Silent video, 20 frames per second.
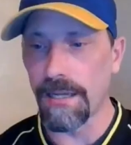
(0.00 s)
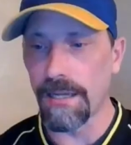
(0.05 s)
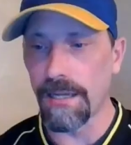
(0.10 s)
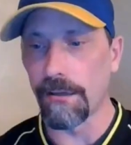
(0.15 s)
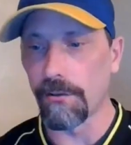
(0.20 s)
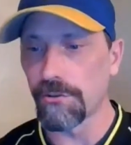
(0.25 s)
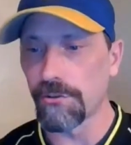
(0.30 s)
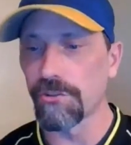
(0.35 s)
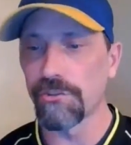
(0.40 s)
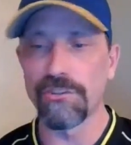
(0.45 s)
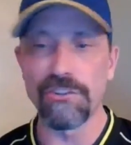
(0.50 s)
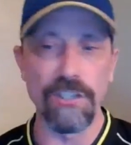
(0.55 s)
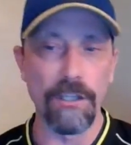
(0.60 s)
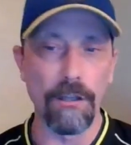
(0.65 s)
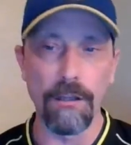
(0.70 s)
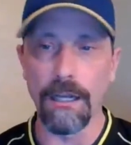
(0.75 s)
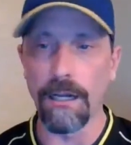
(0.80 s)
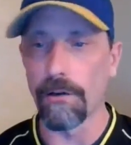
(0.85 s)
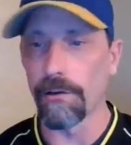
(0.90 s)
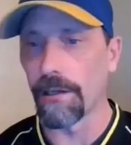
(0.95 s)
doubts are
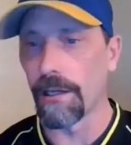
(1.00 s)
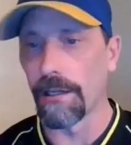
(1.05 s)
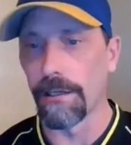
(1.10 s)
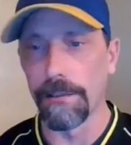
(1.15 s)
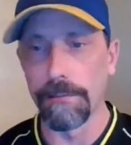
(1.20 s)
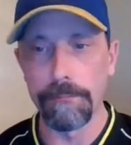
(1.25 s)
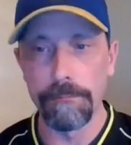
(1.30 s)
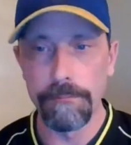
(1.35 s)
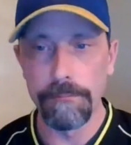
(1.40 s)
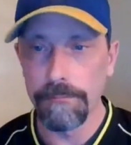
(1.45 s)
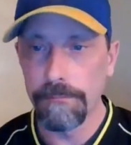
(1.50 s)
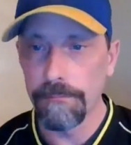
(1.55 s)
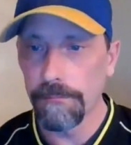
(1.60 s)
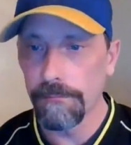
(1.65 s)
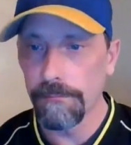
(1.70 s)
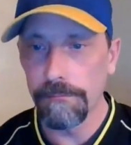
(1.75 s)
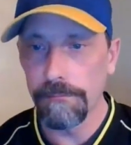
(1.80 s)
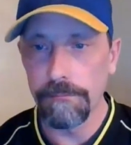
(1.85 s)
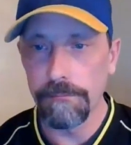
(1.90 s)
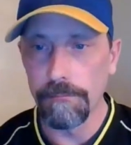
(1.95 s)
still out on him,
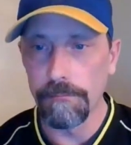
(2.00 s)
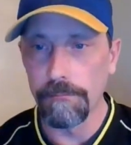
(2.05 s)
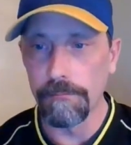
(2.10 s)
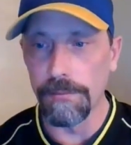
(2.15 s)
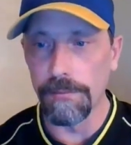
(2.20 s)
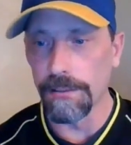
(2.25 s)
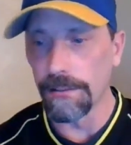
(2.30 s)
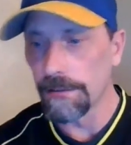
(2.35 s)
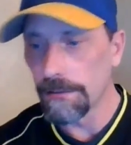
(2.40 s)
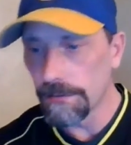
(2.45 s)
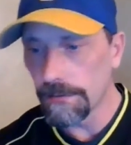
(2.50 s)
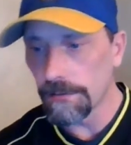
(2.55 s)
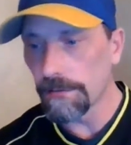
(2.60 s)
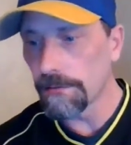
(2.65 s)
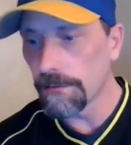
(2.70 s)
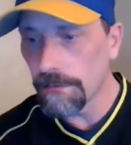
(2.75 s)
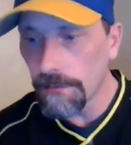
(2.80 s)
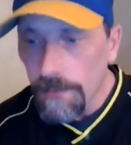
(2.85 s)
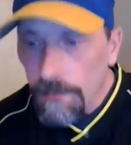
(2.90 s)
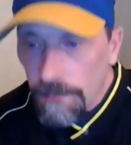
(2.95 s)
but
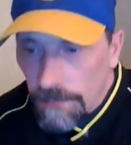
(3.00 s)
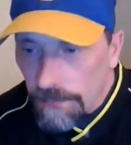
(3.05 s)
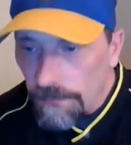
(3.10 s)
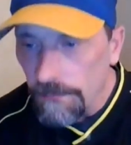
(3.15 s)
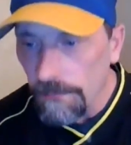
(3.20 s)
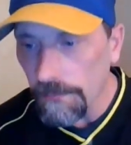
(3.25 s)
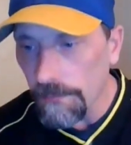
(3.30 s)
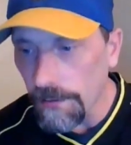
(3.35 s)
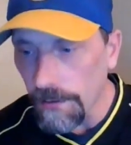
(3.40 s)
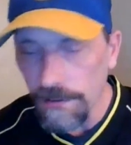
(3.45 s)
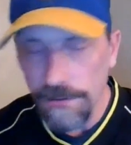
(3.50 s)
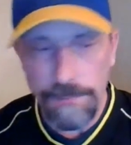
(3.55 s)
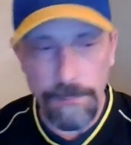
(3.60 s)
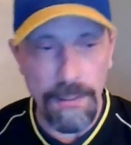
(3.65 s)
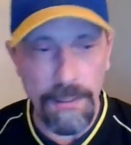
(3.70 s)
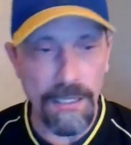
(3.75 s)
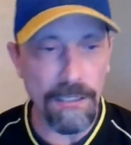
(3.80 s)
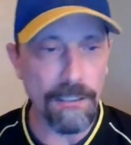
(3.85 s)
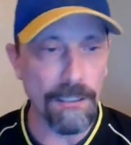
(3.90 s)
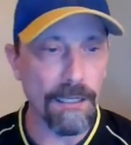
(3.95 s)
he's
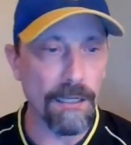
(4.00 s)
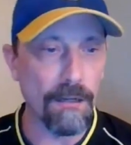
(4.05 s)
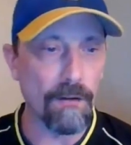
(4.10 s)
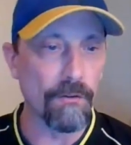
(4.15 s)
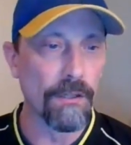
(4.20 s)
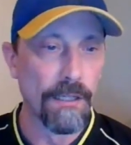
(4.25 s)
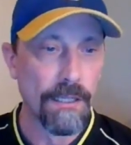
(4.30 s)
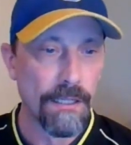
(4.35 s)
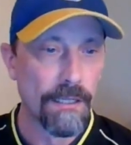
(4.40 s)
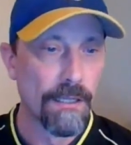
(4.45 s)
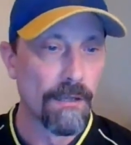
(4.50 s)
panning out.